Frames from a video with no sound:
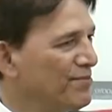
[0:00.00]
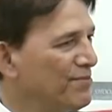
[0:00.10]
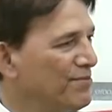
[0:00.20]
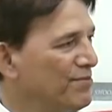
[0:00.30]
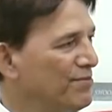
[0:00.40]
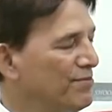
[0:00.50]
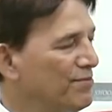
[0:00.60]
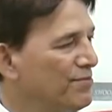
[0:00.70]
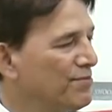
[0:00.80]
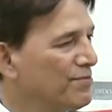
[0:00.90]

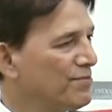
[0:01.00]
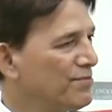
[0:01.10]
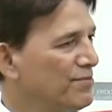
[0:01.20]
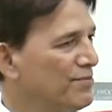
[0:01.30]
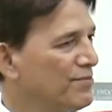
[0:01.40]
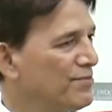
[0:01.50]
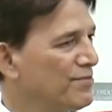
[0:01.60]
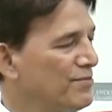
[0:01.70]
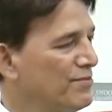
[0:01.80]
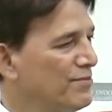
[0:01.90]

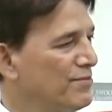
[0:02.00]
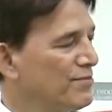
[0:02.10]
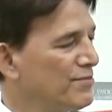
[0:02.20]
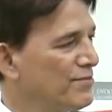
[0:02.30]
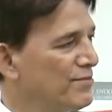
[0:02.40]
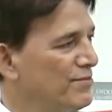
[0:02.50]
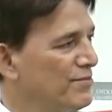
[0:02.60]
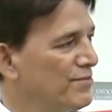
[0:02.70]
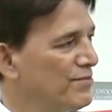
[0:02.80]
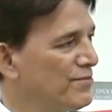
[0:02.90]

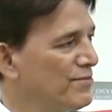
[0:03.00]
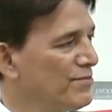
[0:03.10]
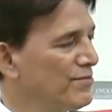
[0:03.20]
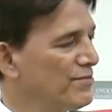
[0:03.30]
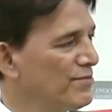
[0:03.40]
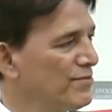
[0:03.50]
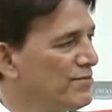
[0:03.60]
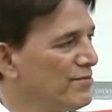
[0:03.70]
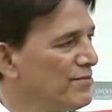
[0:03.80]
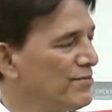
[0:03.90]

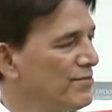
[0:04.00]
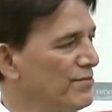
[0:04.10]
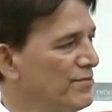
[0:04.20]
The person shown says nothing.